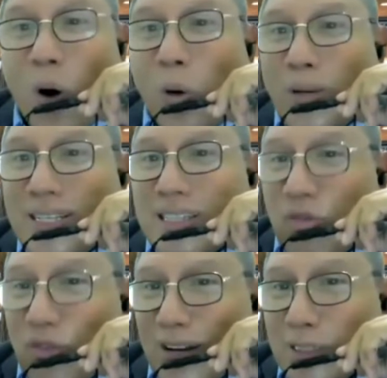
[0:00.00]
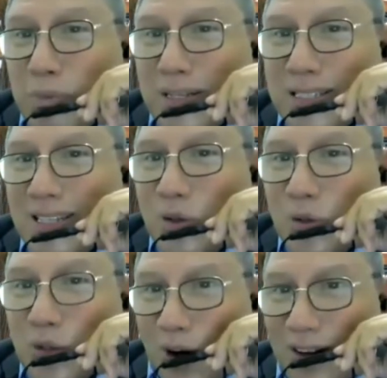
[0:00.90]
always the first person
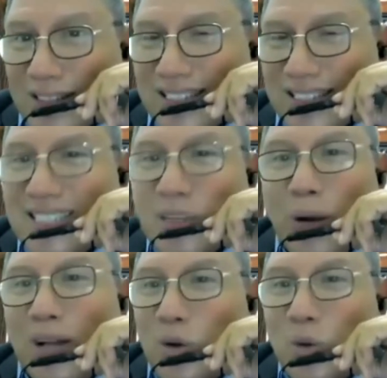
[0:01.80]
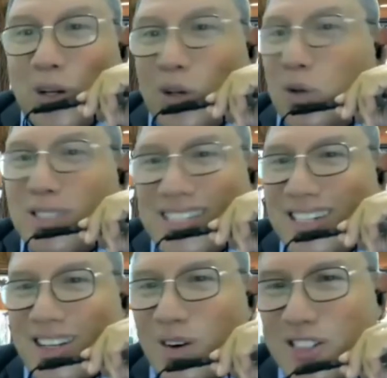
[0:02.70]
who talks is the one who will lose the
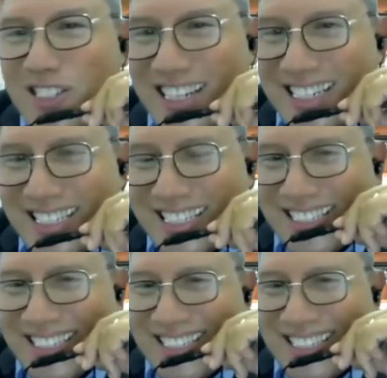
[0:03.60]
negotiation.